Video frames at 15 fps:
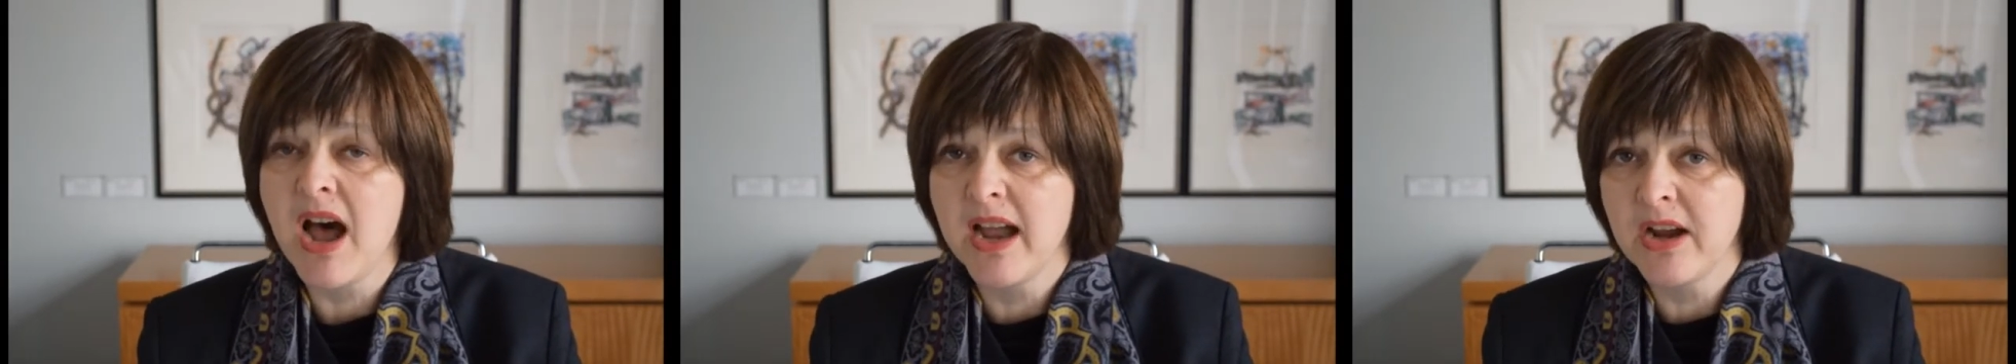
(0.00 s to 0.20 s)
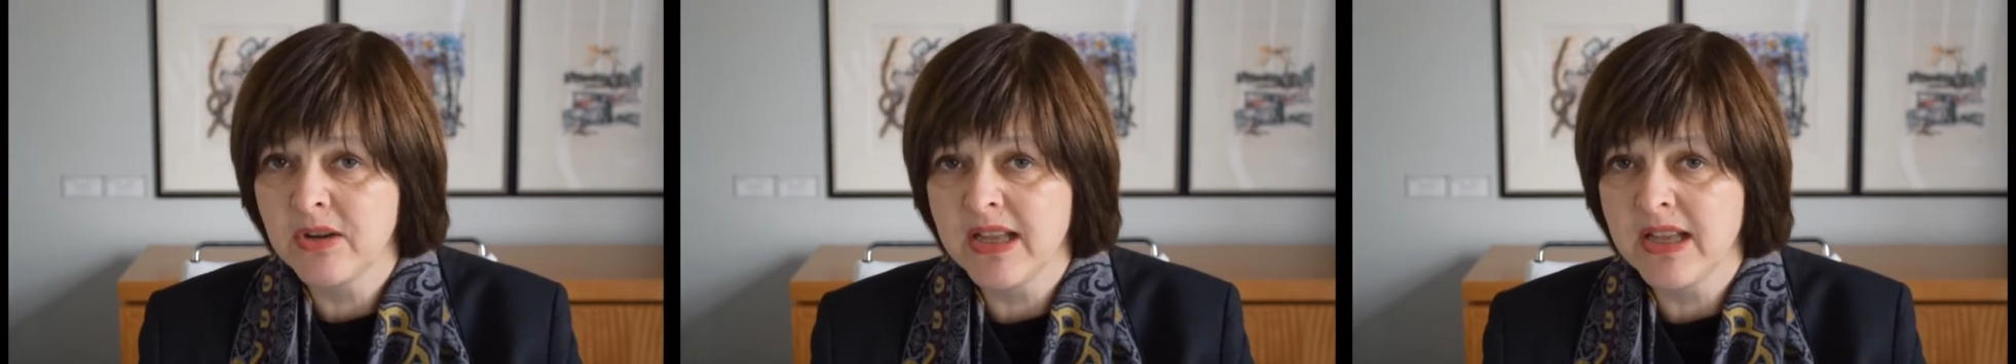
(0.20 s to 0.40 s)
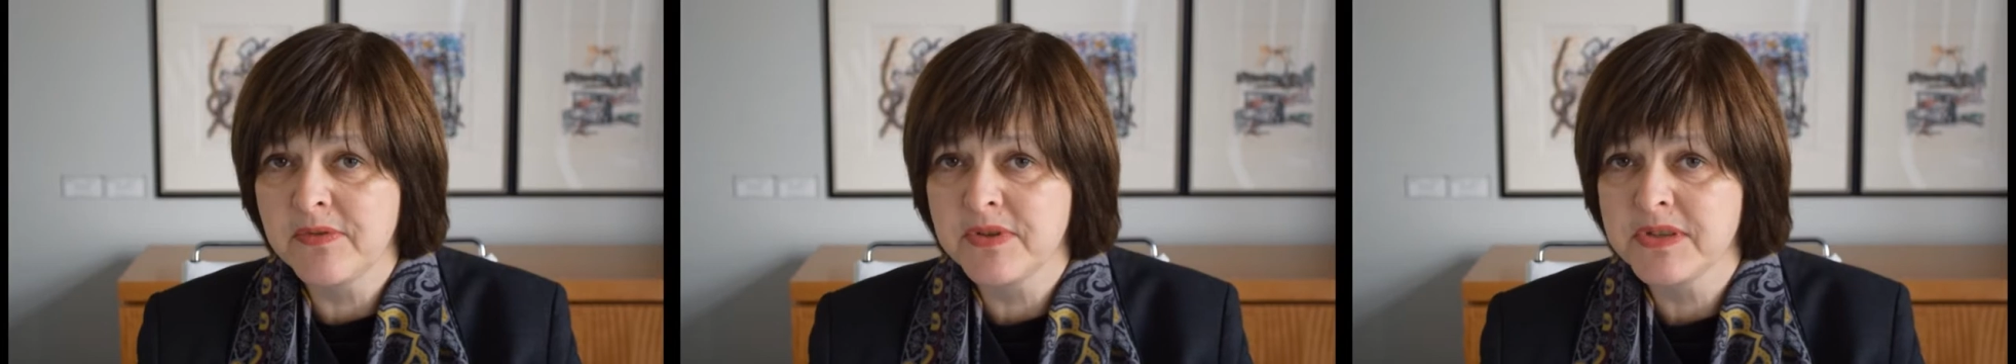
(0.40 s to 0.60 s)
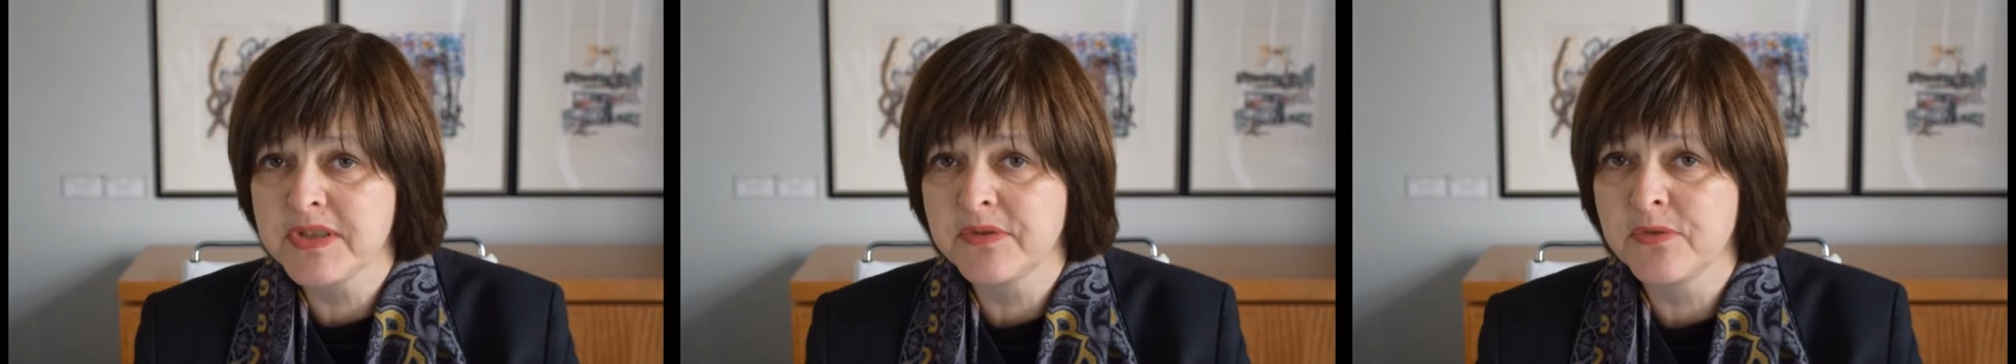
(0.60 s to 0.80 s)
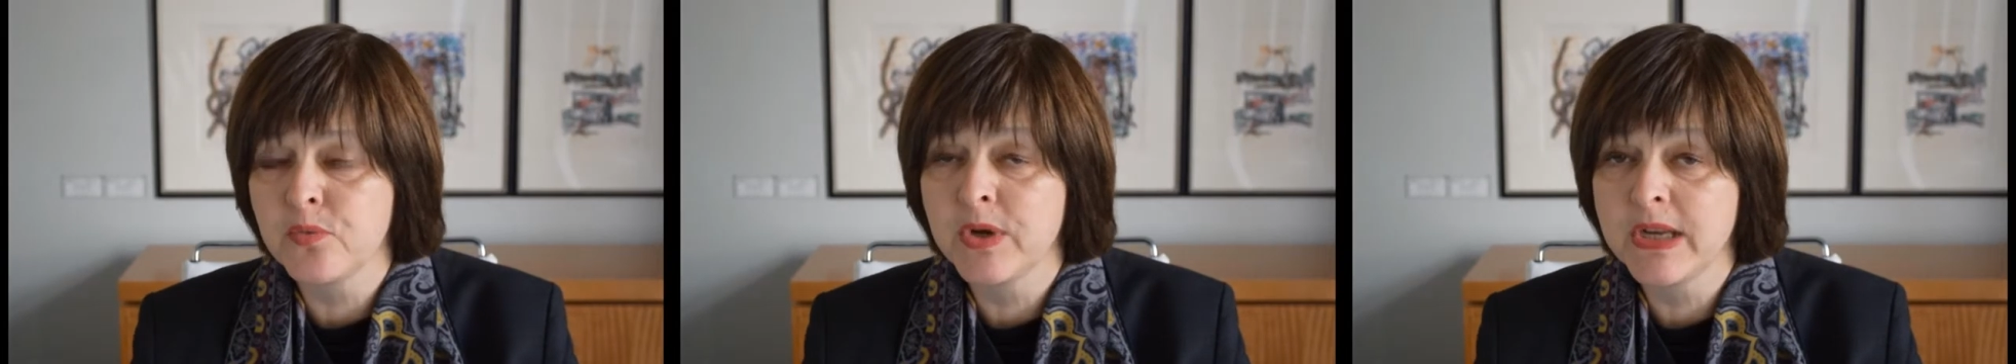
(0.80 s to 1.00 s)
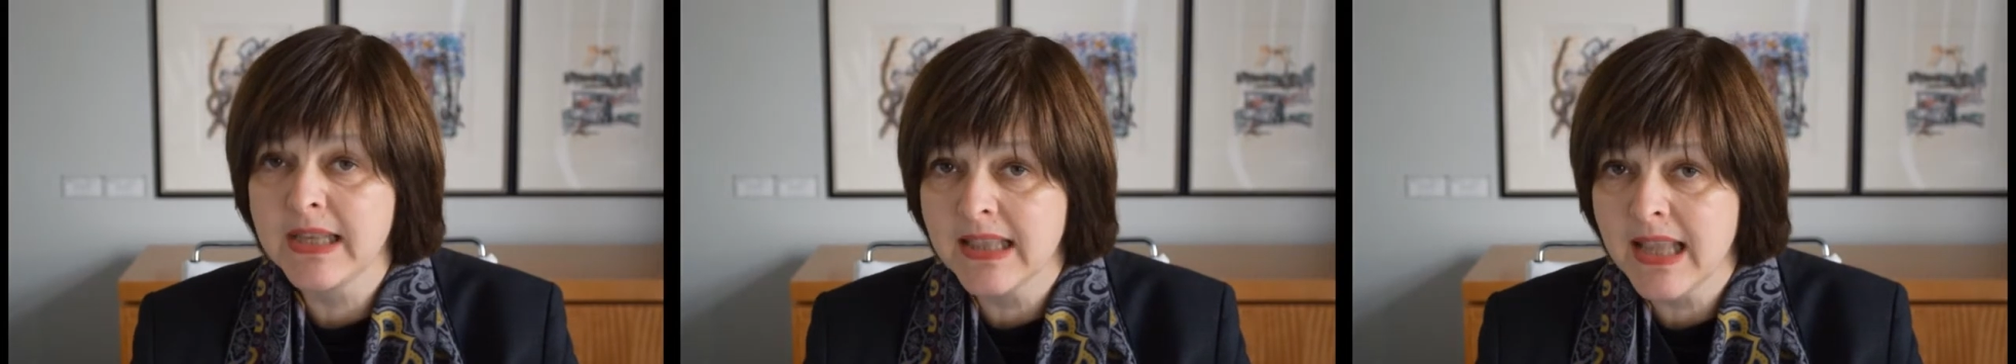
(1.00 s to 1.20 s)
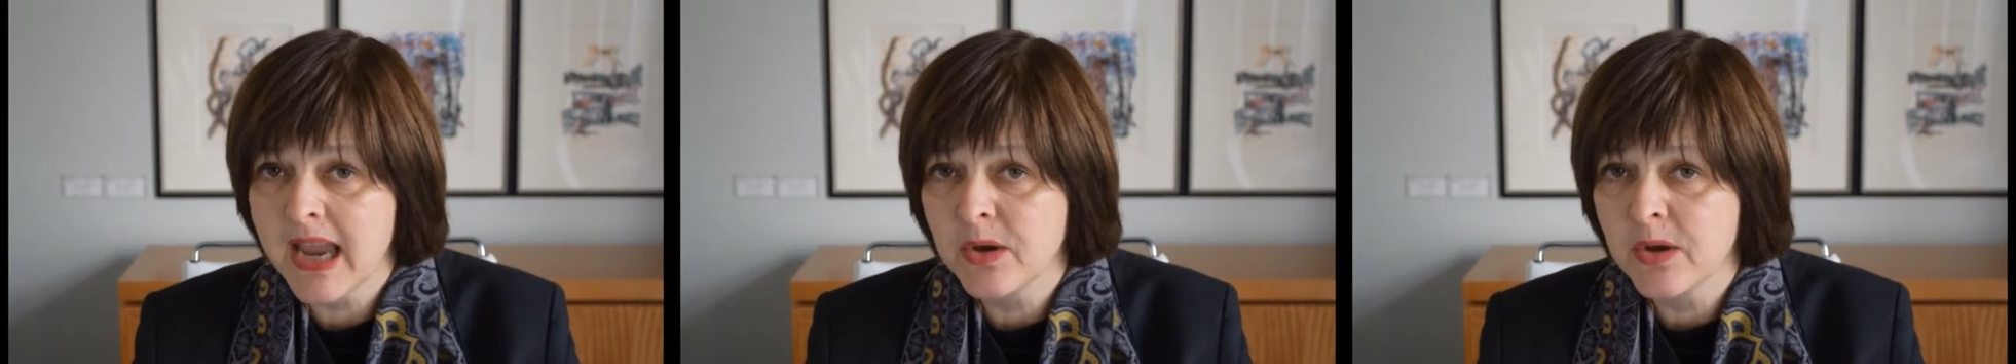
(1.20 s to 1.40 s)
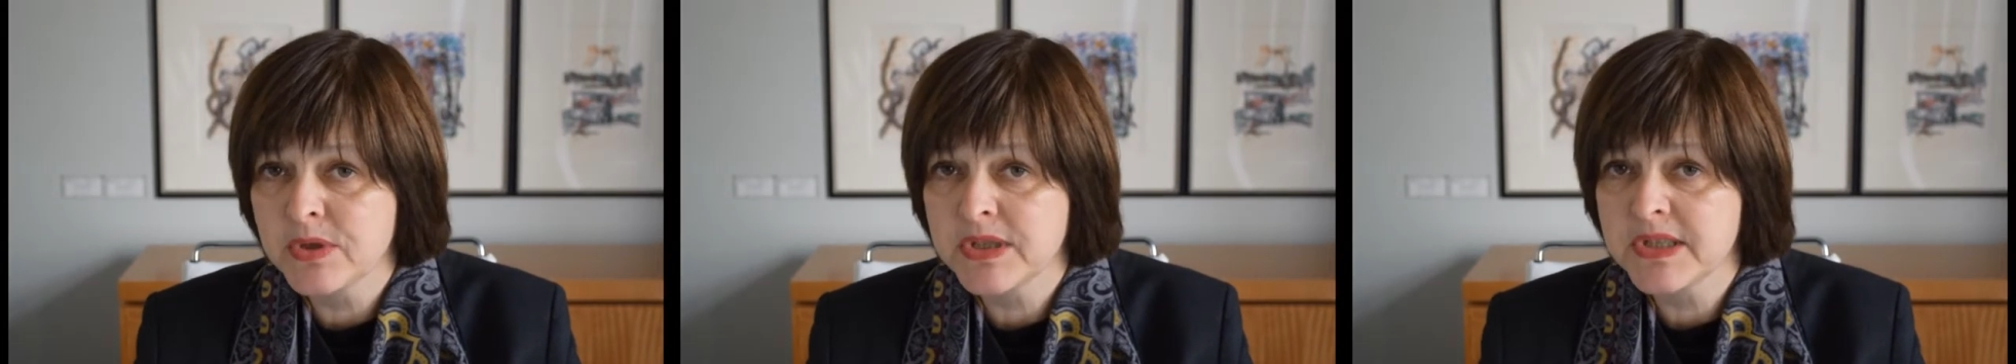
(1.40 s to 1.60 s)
higher levels of written language